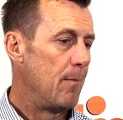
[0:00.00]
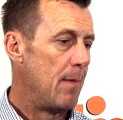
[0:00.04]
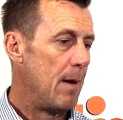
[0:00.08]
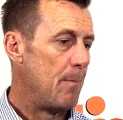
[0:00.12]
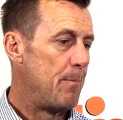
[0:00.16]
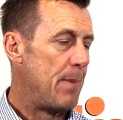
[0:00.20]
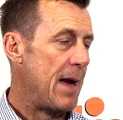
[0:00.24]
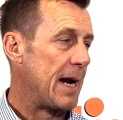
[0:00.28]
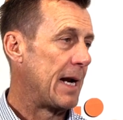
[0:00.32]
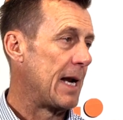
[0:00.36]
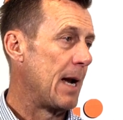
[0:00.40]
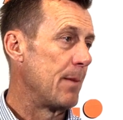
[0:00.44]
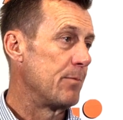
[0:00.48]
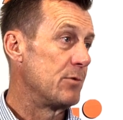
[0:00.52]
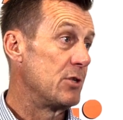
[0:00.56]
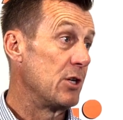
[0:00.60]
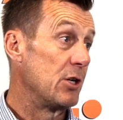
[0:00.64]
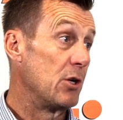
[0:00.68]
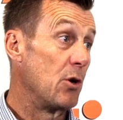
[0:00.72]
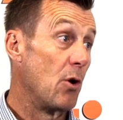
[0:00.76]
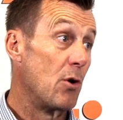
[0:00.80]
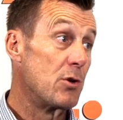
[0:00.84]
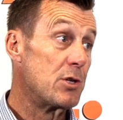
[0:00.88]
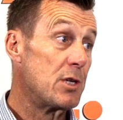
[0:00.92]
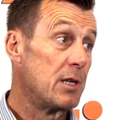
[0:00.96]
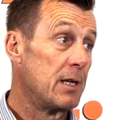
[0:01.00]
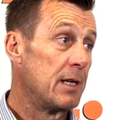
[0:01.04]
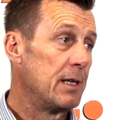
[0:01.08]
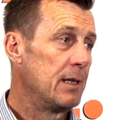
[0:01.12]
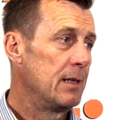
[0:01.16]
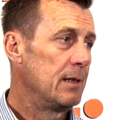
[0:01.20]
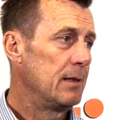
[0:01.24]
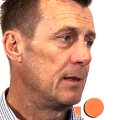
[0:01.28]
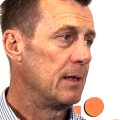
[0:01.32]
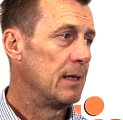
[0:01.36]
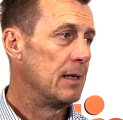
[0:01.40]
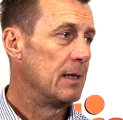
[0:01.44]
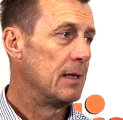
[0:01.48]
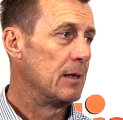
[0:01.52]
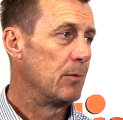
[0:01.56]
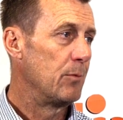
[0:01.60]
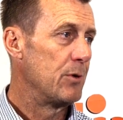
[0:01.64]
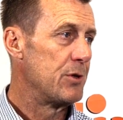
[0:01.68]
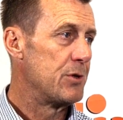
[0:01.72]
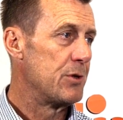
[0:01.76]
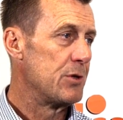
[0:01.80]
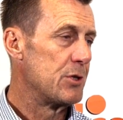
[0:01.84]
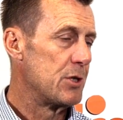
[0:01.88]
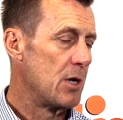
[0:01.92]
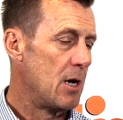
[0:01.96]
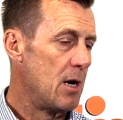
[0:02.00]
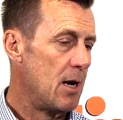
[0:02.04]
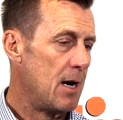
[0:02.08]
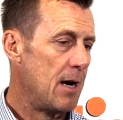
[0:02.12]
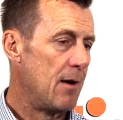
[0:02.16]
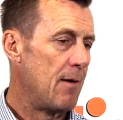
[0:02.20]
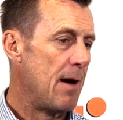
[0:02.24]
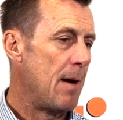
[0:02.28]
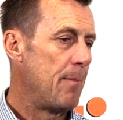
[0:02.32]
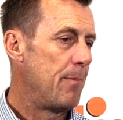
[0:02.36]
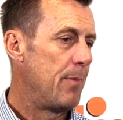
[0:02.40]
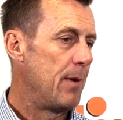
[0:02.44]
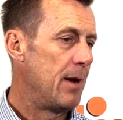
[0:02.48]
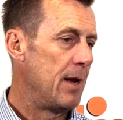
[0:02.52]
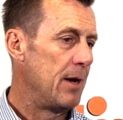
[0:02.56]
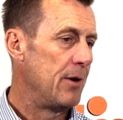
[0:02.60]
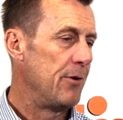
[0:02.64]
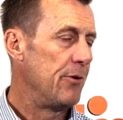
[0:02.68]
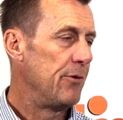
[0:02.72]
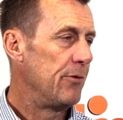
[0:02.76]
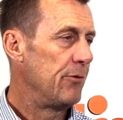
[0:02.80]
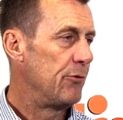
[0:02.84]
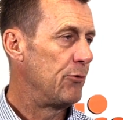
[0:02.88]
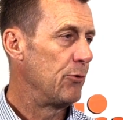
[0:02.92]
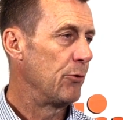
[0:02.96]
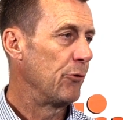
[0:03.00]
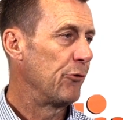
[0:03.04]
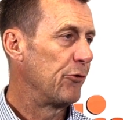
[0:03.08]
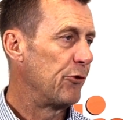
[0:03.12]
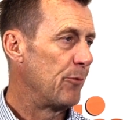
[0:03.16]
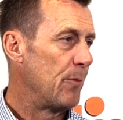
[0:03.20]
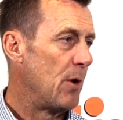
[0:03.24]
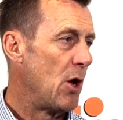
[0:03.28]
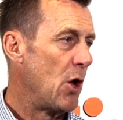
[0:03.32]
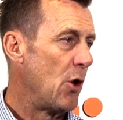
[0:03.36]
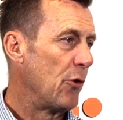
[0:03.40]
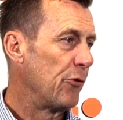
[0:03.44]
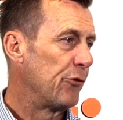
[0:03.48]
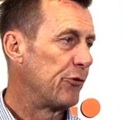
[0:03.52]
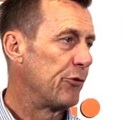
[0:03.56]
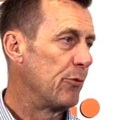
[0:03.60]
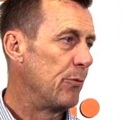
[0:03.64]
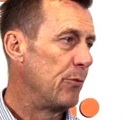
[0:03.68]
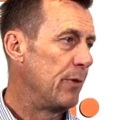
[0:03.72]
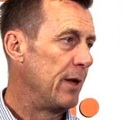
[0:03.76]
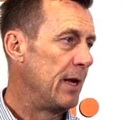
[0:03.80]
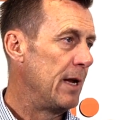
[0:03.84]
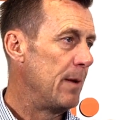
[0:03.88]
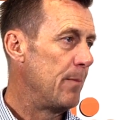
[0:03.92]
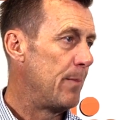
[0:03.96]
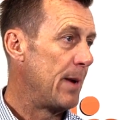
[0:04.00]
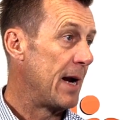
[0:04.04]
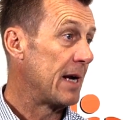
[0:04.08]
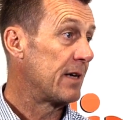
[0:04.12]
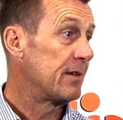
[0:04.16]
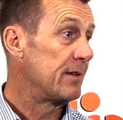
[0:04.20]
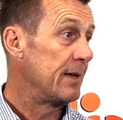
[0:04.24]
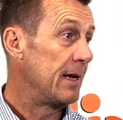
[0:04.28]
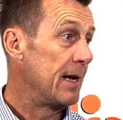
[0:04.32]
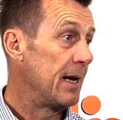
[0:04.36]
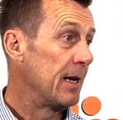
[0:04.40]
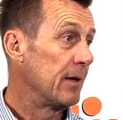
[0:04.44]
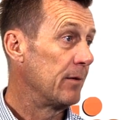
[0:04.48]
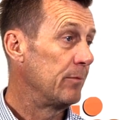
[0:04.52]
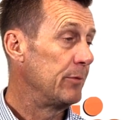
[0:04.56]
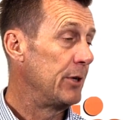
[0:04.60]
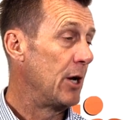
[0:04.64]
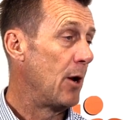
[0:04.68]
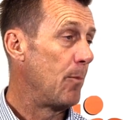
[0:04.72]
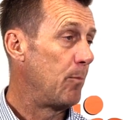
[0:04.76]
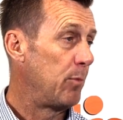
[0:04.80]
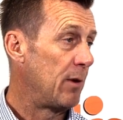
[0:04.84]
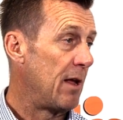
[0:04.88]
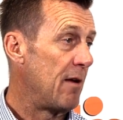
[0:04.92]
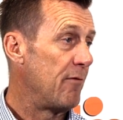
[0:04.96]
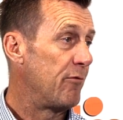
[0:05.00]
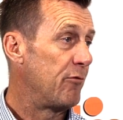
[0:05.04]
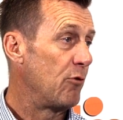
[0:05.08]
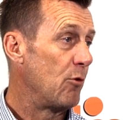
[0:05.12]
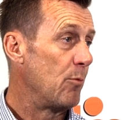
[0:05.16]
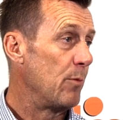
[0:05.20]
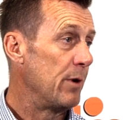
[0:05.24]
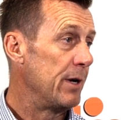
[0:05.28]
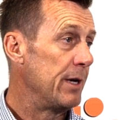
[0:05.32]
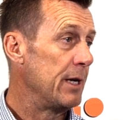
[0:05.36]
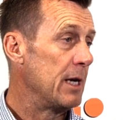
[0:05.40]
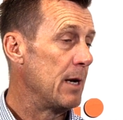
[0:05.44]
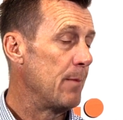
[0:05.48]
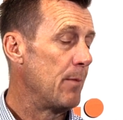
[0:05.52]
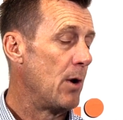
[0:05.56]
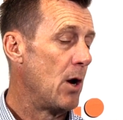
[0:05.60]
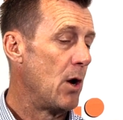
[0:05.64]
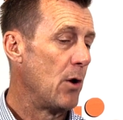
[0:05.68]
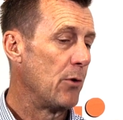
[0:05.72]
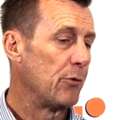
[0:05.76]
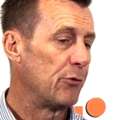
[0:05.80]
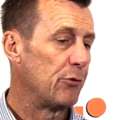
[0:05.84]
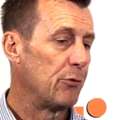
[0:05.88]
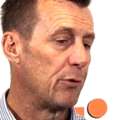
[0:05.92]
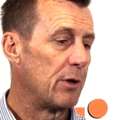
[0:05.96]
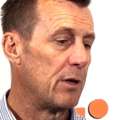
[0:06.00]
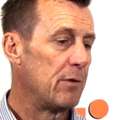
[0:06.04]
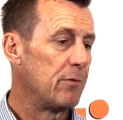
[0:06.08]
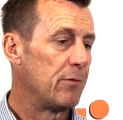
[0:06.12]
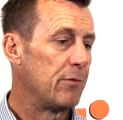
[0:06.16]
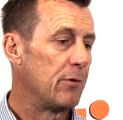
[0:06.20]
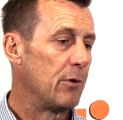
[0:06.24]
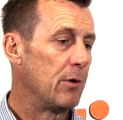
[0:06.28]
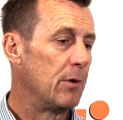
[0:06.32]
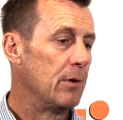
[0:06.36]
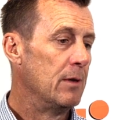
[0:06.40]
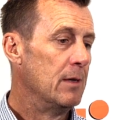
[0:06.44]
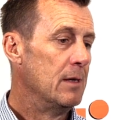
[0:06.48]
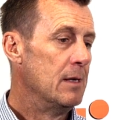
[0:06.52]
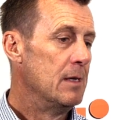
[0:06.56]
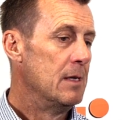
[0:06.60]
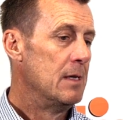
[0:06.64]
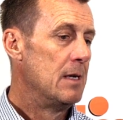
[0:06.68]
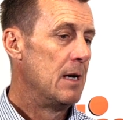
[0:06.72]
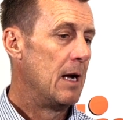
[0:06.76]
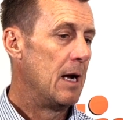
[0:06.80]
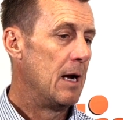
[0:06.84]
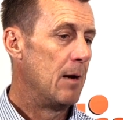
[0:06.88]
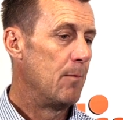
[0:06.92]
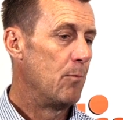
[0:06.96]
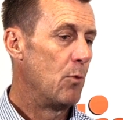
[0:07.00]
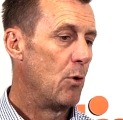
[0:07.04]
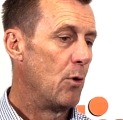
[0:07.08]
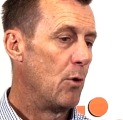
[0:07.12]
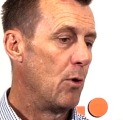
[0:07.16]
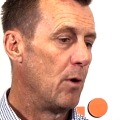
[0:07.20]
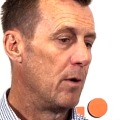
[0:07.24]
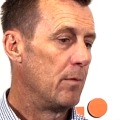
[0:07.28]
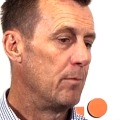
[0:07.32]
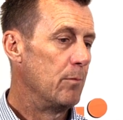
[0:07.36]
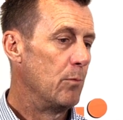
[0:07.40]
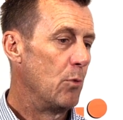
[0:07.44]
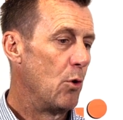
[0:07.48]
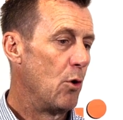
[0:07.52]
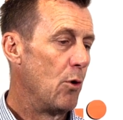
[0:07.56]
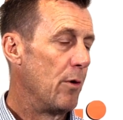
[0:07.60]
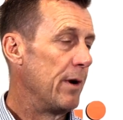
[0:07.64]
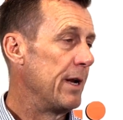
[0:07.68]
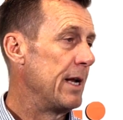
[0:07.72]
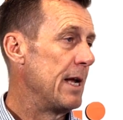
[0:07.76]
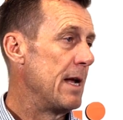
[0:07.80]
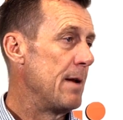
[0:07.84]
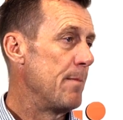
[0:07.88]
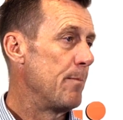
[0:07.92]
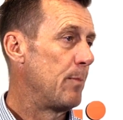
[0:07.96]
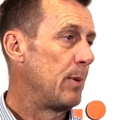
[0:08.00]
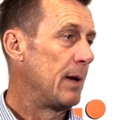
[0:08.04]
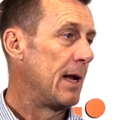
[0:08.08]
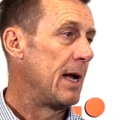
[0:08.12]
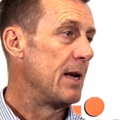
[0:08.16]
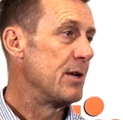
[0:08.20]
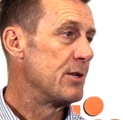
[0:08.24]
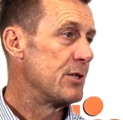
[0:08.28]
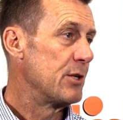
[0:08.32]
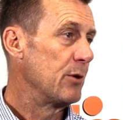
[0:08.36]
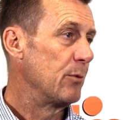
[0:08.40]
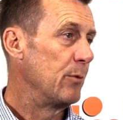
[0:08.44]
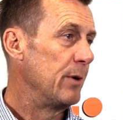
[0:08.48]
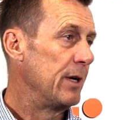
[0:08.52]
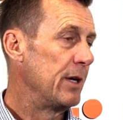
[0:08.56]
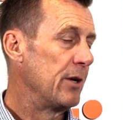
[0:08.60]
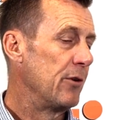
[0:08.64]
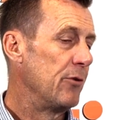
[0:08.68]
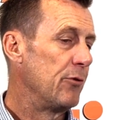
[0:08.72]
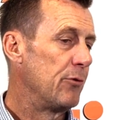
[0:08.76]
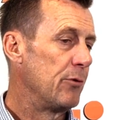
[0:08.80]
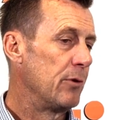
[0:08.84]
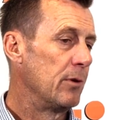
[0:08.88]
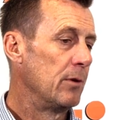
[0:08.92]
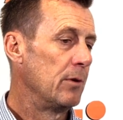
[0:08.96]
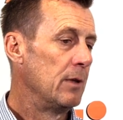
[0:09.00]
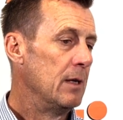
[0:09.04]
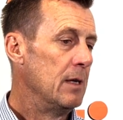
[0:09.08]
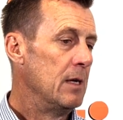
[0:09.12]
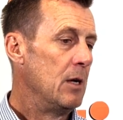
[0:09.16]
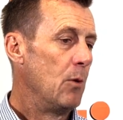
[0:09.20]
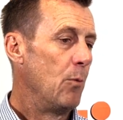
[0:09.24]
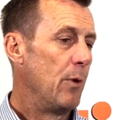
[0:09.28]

back up to Gosling, which is higher up, and drill some holes from there back down, platform EM holes, looking for more EM plates that we can drill.